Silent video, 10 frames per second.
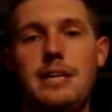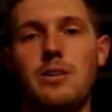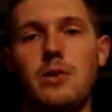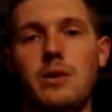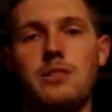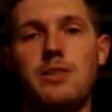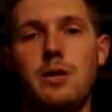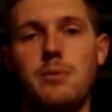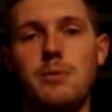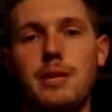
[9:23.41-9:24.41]
Let's
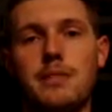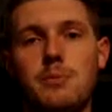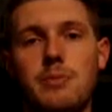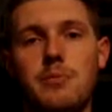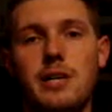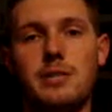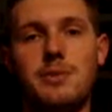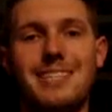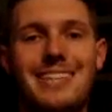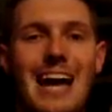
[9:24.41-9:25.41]
talk about making some
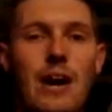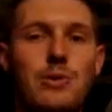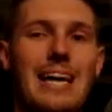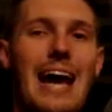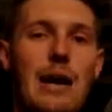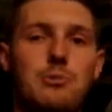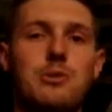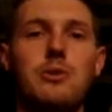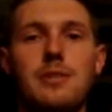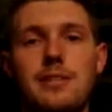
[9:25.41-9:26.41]
investments. Now is
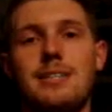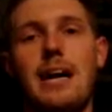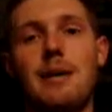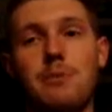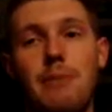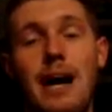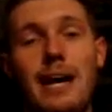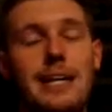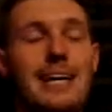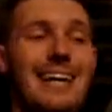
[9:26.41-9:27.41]
absolutely the time to
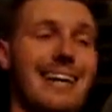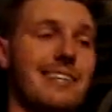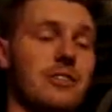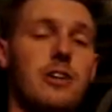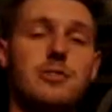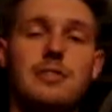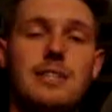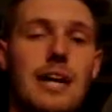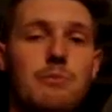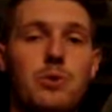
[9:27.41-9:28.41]
buy, and it's also
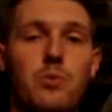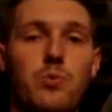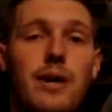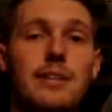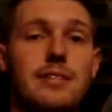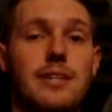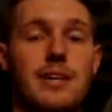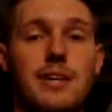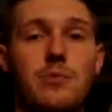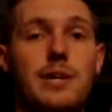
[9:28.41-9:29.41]
the time to rent.
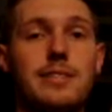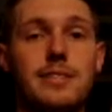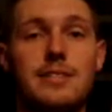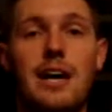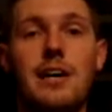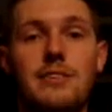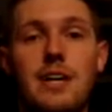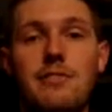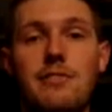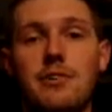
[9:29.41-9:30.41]
Rent is higher
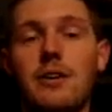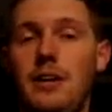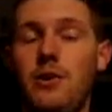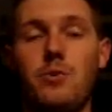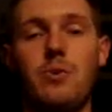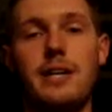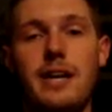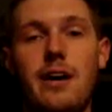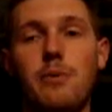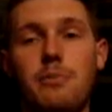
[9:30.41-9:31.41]
than ever right
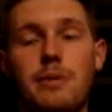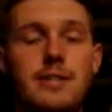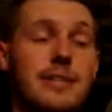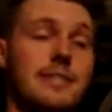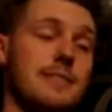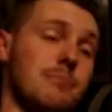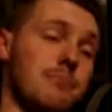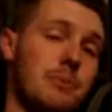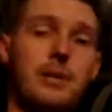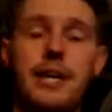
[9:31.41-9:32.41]
now because
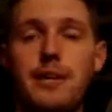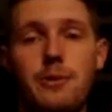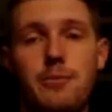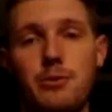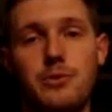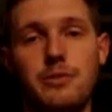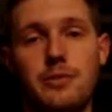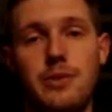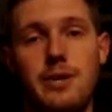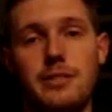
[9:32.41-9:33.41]
people can't get approved.
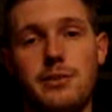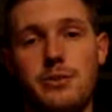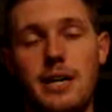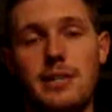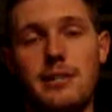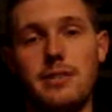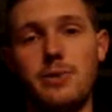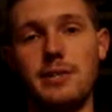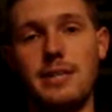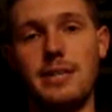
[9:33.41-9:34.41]
The credit's so tight that
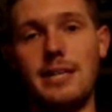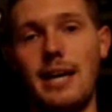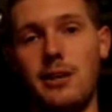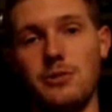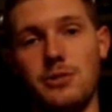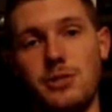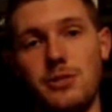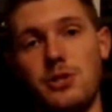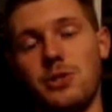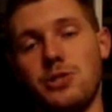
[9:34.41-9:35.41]
no one can get a house, so
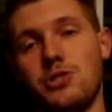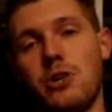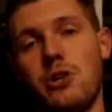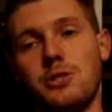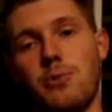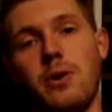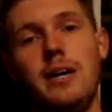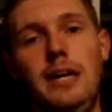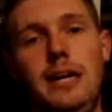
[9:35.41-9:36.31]
you can charge more.